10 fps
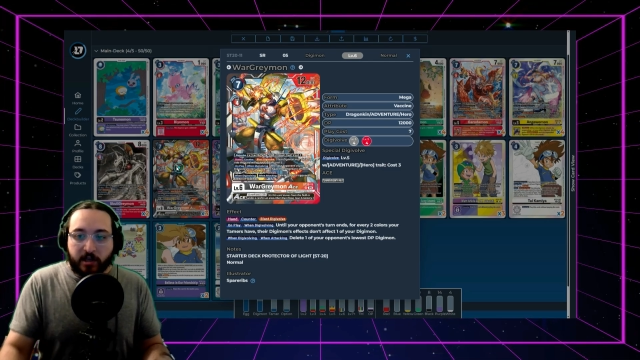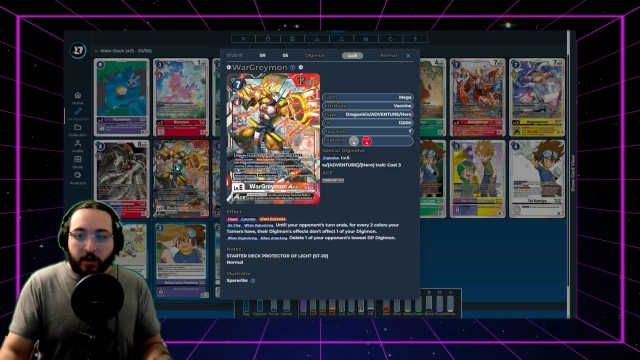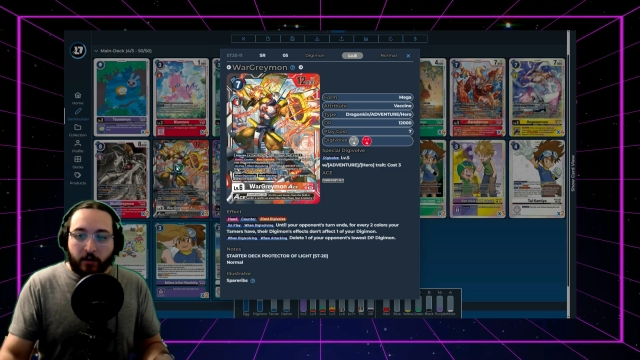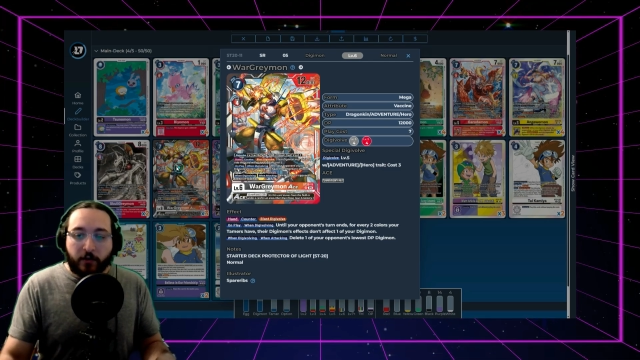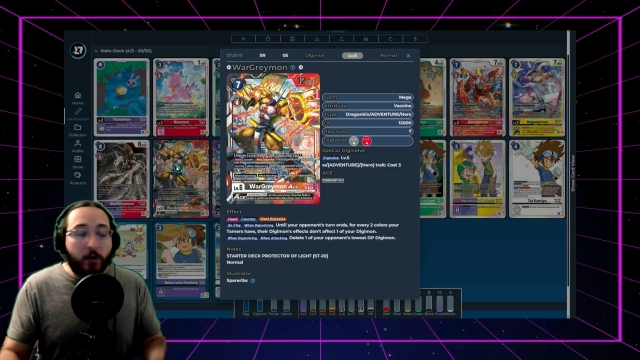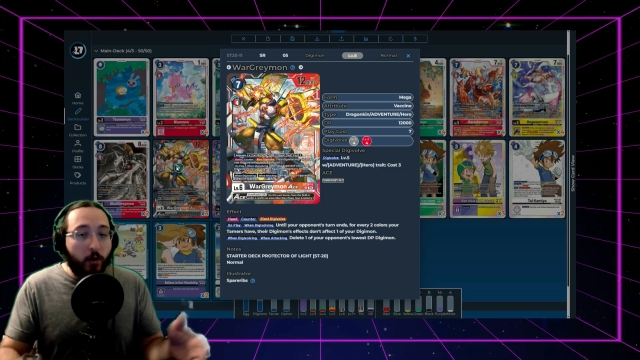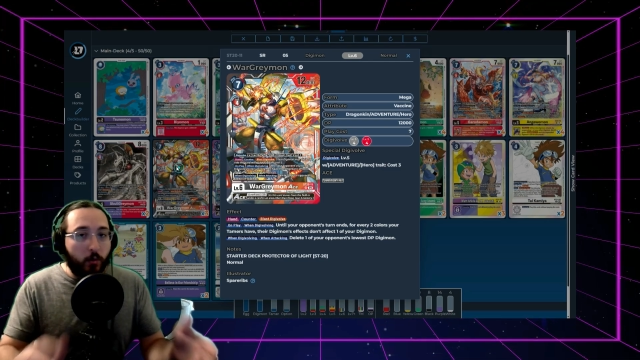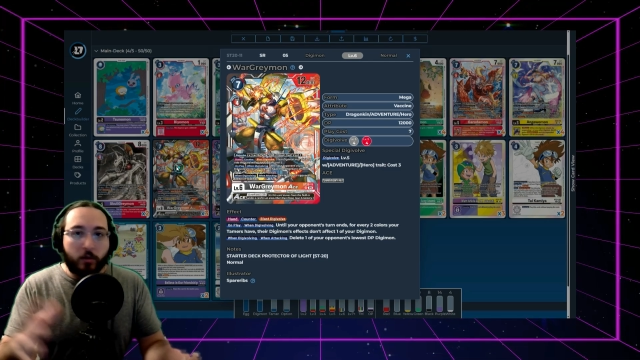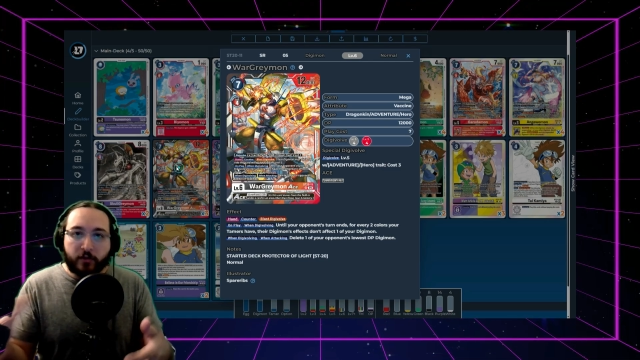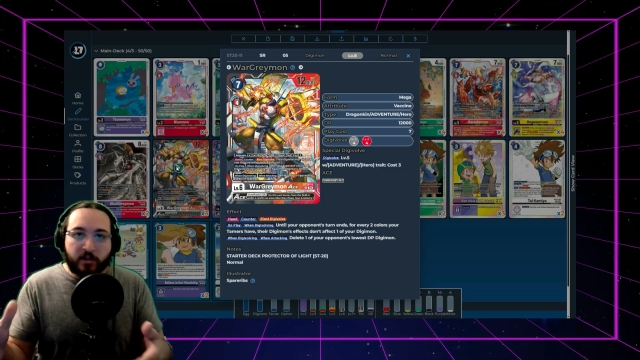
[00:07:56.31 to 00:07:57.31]
So if you've got
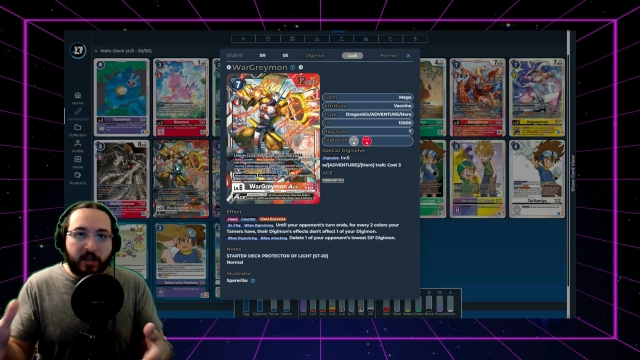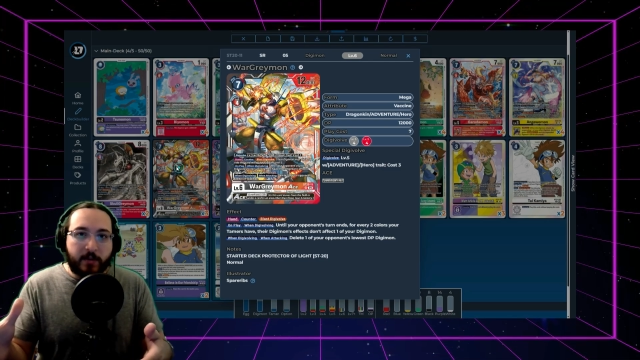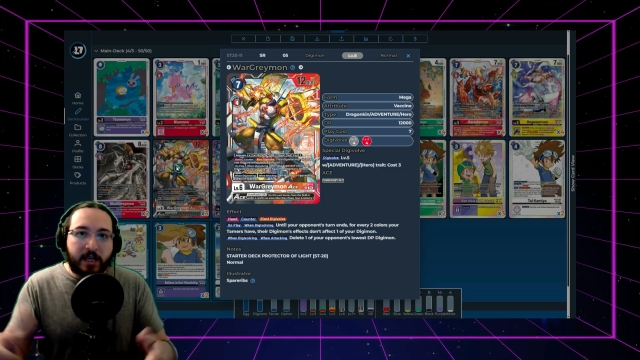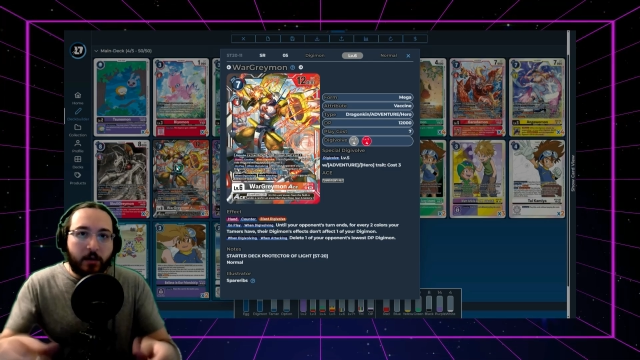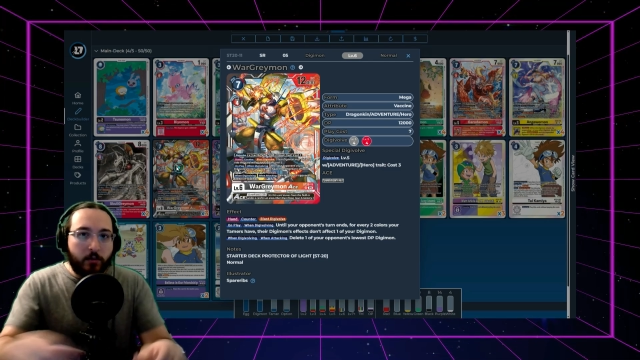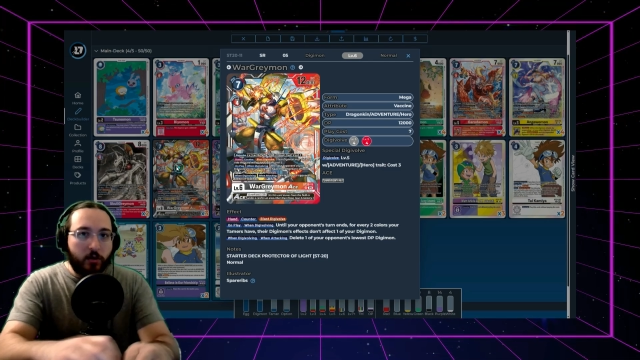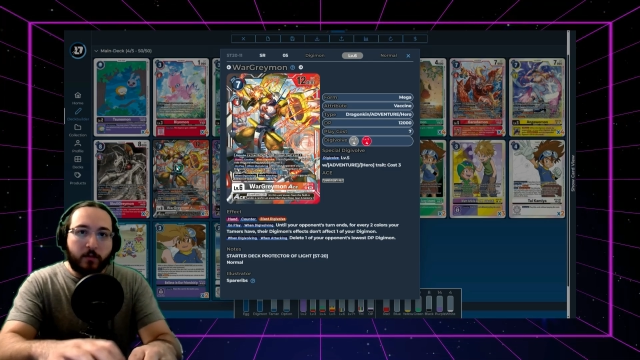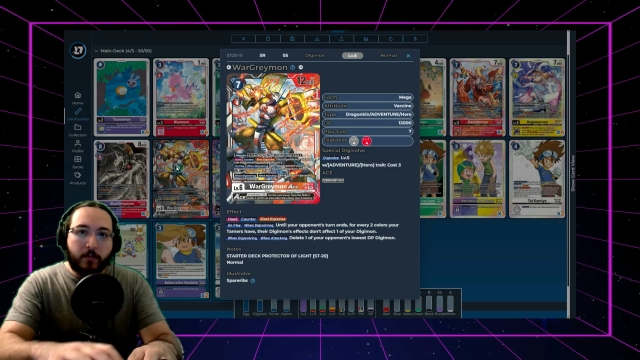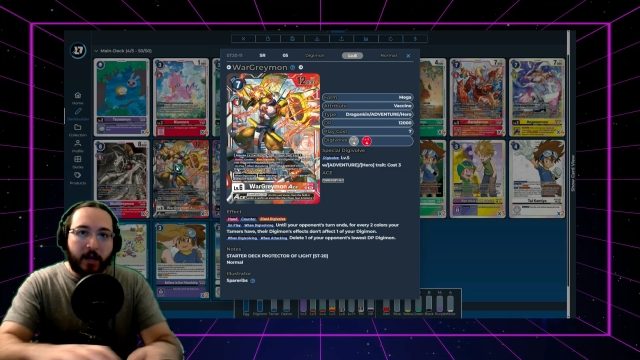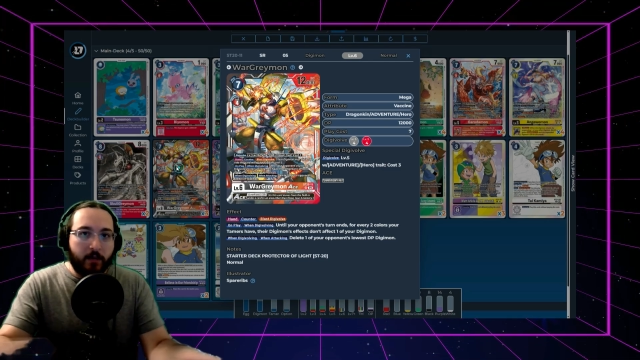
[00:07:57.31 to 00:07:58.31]
all of your Tamers out, you
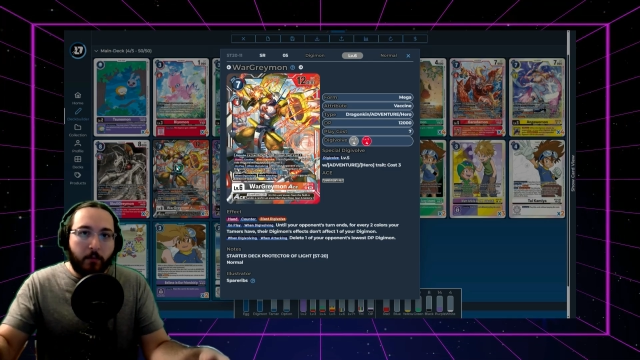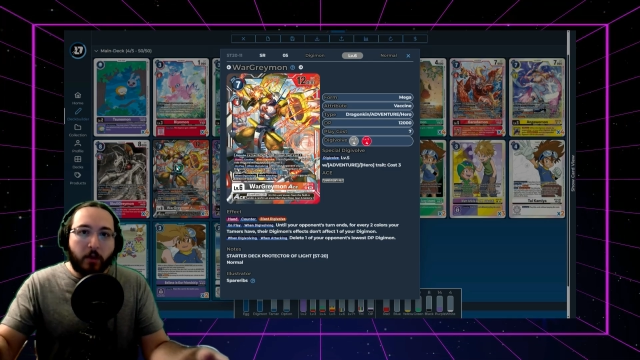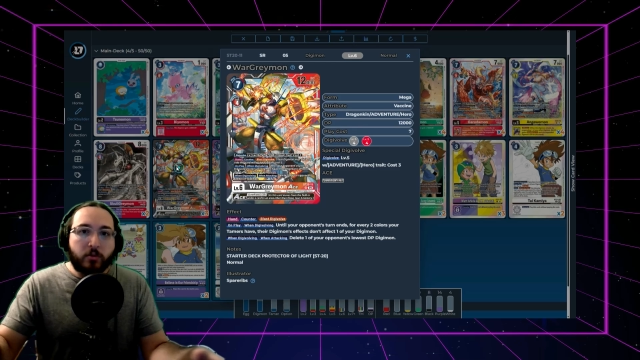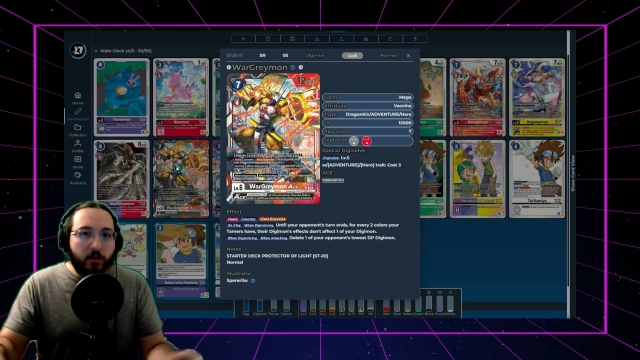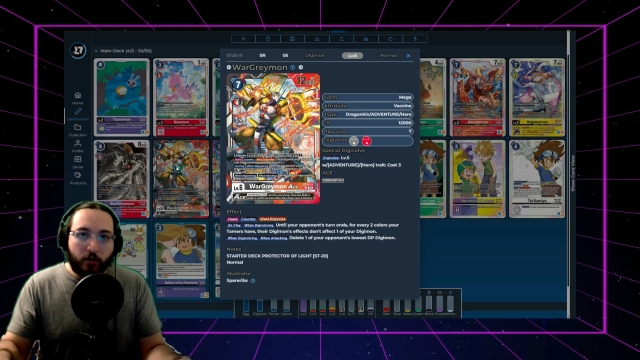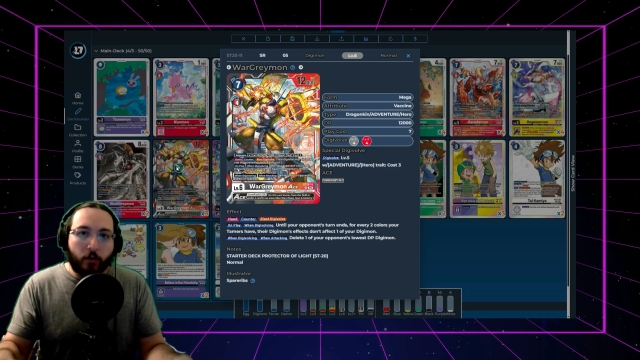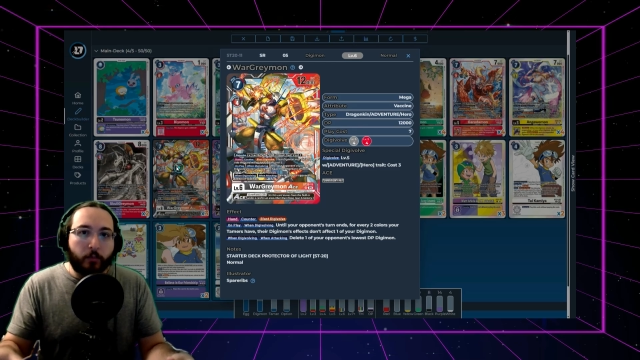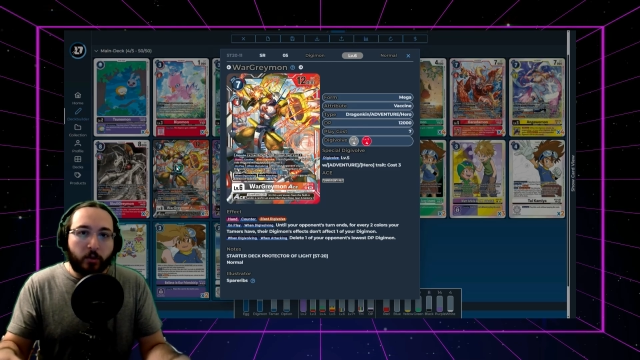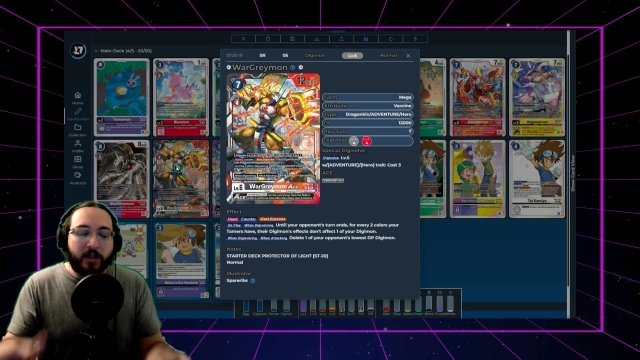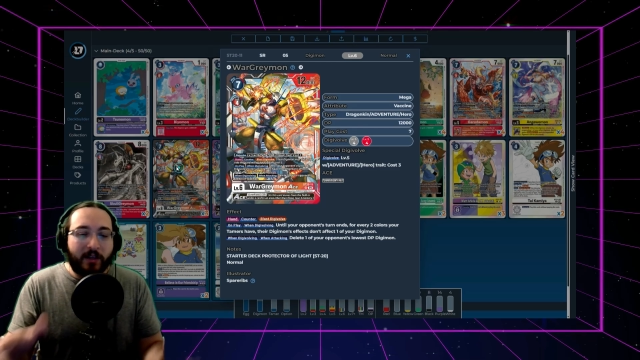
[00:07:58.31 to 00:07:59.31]
can make most of your
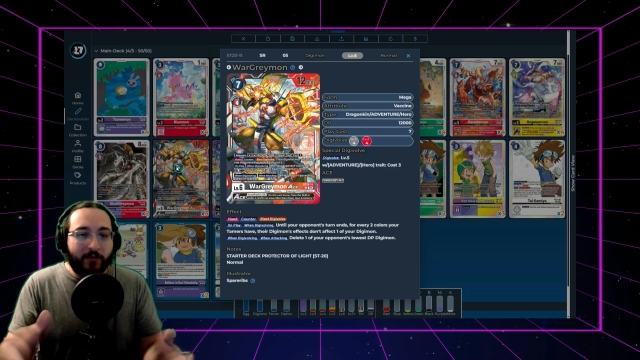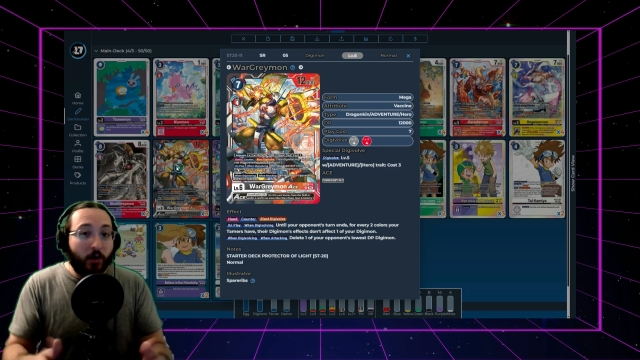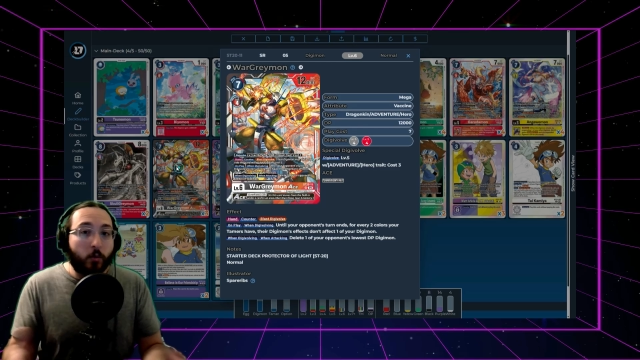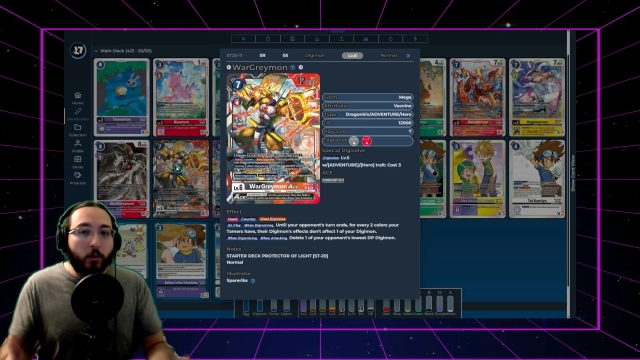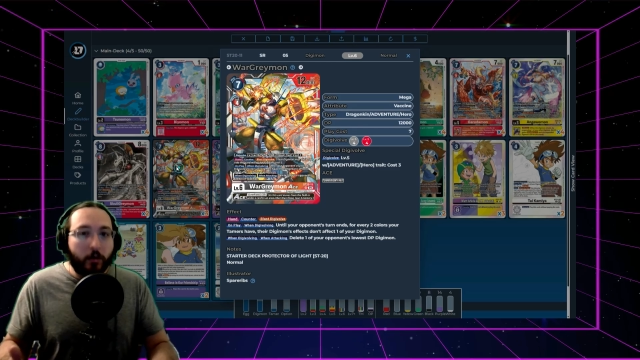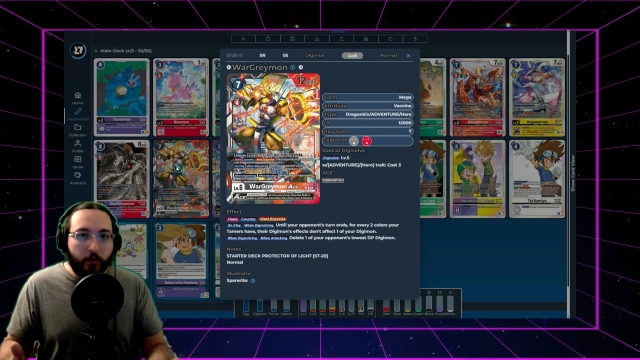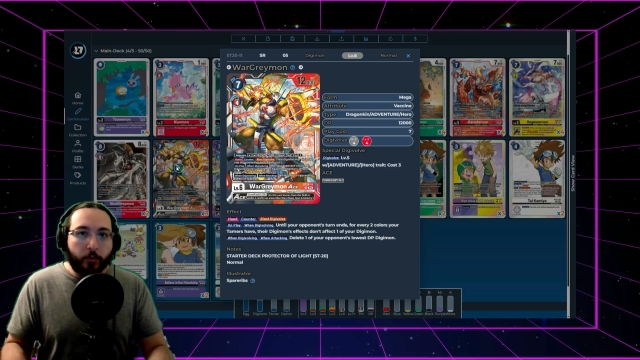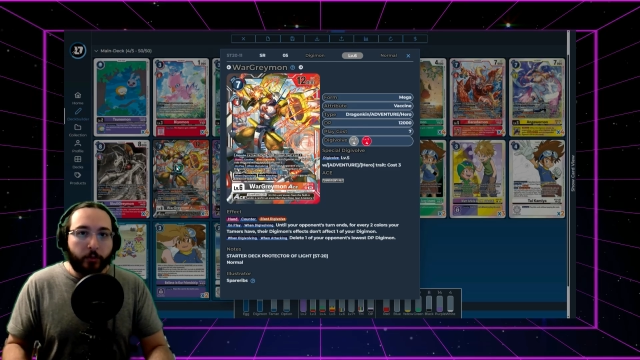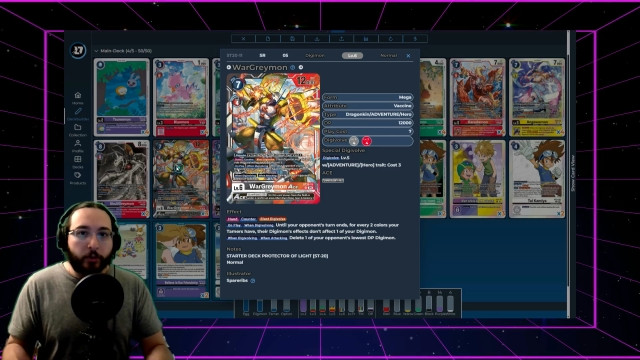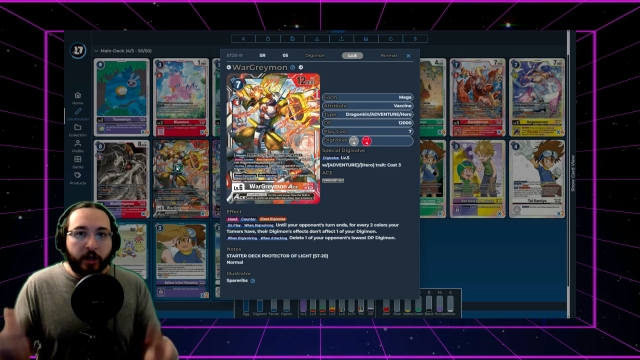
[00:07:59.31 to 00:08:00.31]
board, if not all of
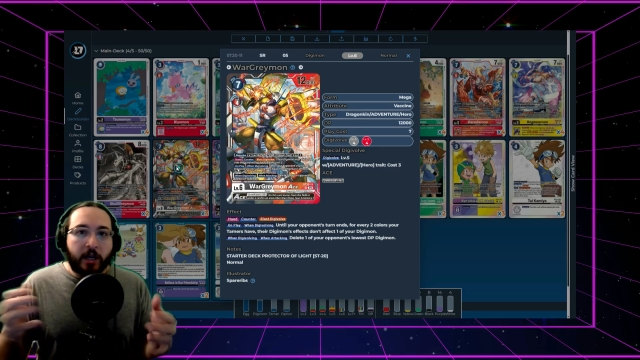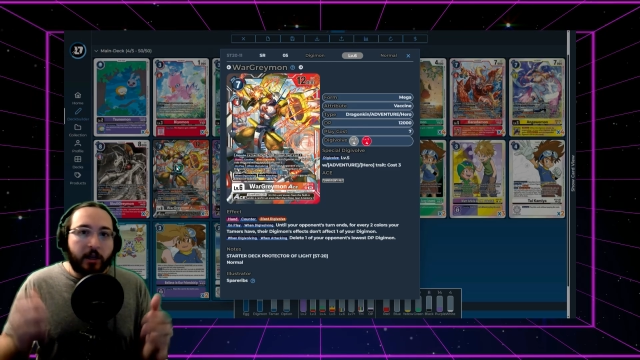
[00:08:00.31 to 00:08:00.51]
your board,